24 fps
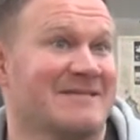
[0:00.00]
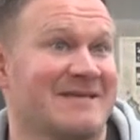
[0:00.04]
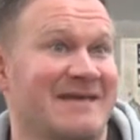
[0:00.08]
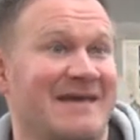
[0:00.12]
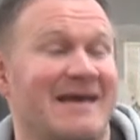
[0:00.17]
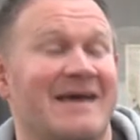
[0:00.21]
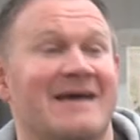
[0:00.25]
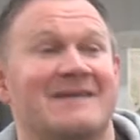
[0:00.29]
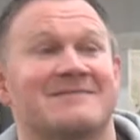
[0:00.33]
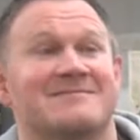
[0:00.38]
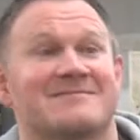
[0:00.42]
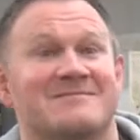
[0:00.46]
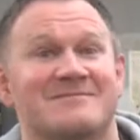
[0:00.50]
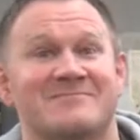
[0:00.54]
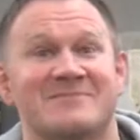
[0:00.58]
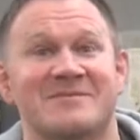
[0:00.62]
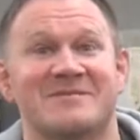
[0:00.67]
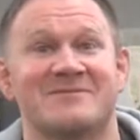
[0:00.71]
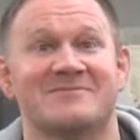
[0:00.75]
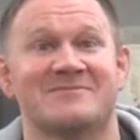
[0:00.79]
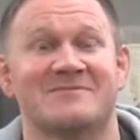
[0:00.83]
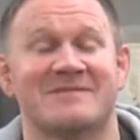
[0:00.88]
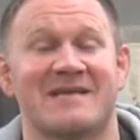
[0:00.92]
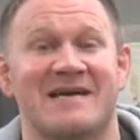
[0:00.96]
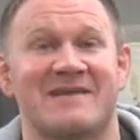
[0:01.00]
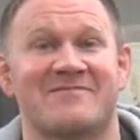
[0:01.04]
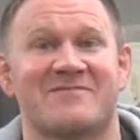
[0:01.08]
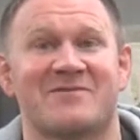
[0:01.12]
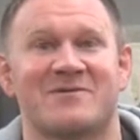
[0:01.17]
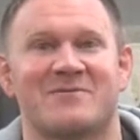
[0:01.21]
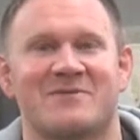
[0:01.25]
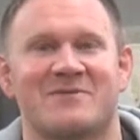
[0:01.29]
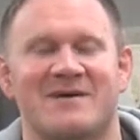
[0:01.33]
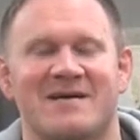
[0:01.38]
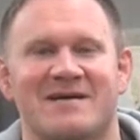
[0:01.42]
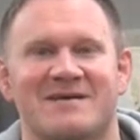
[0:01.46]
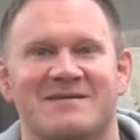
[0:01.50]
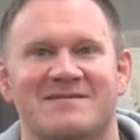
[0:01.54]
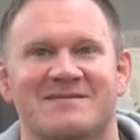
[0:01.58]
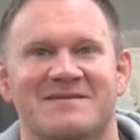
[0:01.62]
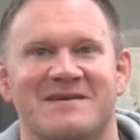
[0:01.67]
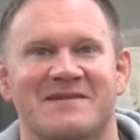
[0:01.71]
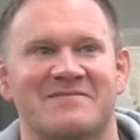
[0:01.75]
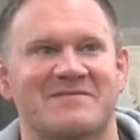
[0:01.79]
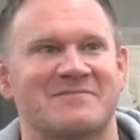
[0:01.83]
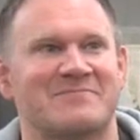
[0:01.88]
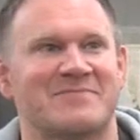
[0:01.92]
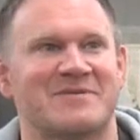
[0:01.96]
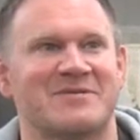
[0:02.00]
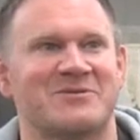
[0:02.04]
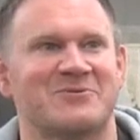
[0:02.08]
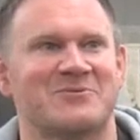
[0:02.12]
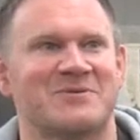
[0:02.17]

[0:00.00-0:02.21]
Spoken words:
Yeah, so I've been doing that for a while. I haven't been